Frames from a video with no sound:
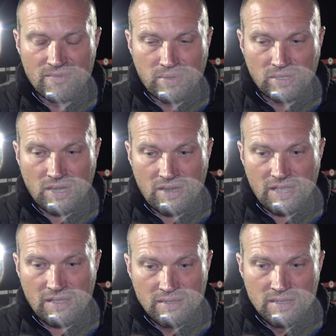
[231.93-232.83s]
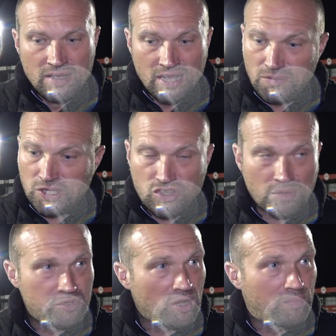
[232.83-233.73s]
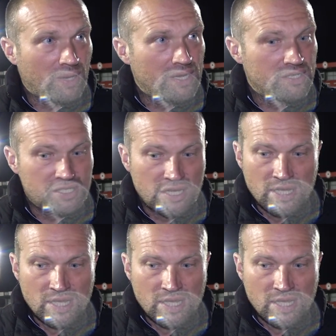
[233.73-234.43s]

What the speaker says: in Bulgaria, and with top players.